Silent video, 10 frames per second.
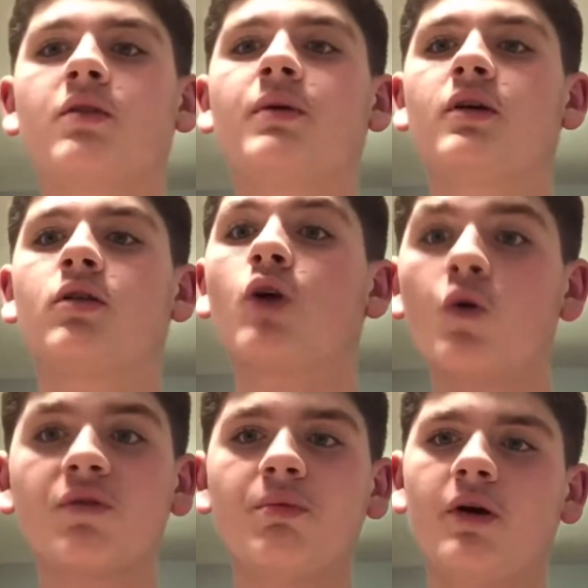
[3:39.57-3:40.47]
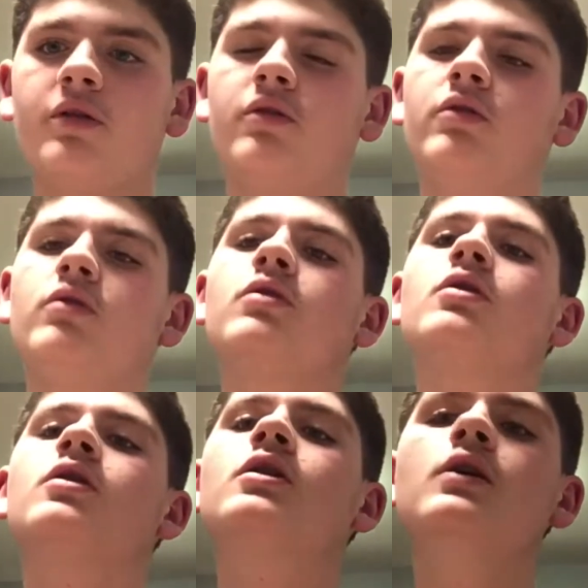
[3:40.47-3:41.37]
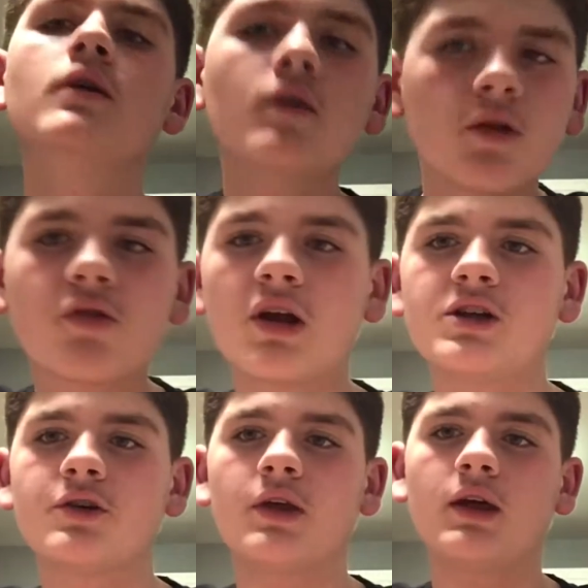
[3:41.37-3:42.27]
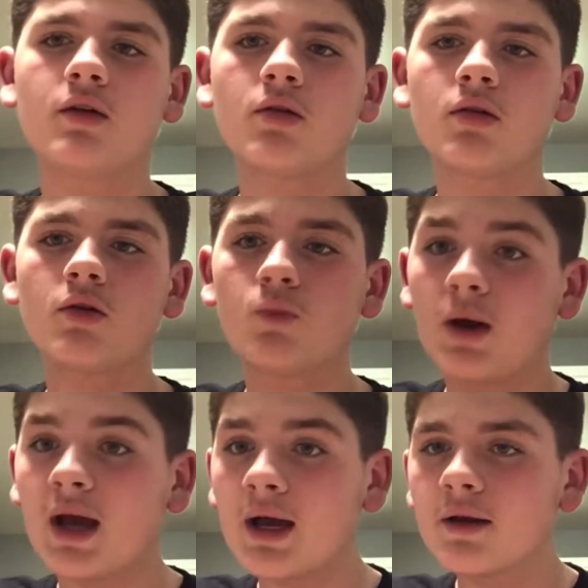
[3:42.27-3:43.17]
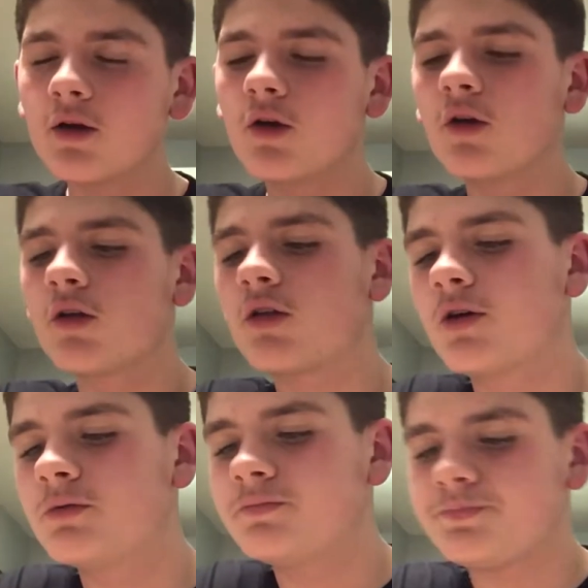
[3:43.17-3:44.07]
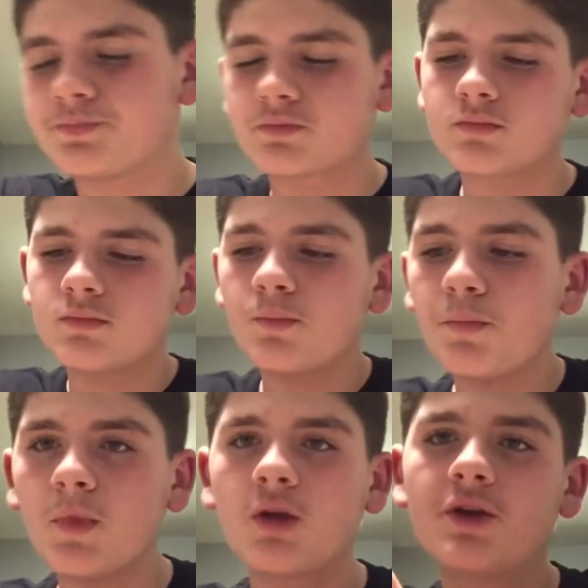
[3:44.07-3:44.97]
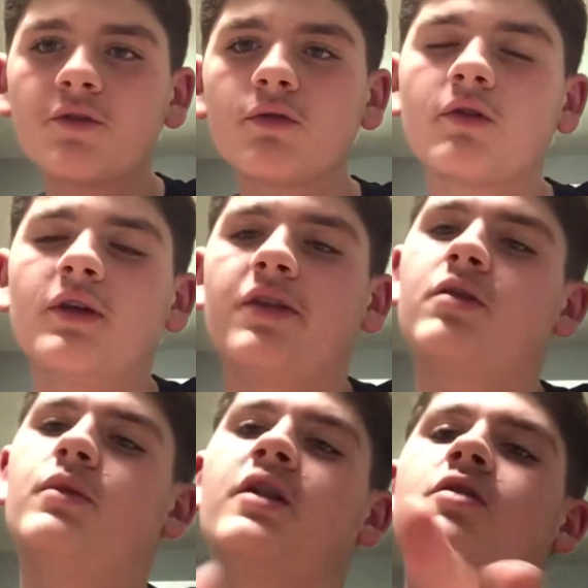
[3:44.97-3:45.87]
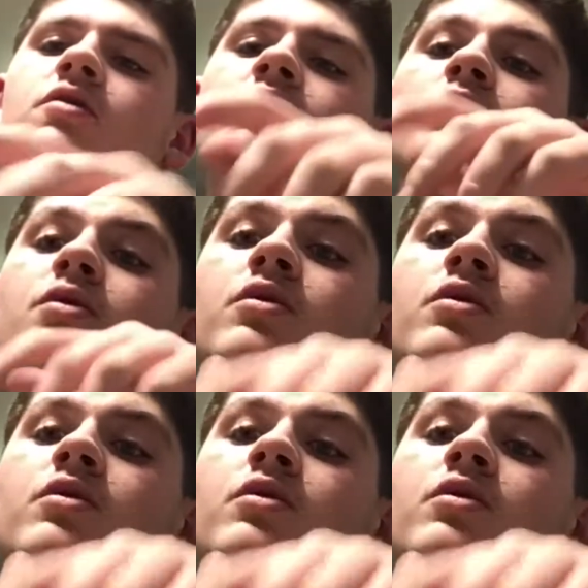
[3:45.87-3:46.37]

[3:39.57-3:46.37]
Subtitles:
as big as Ghostbusters or Stranger Things or whatnot. So, Universal Classic Monsters, it was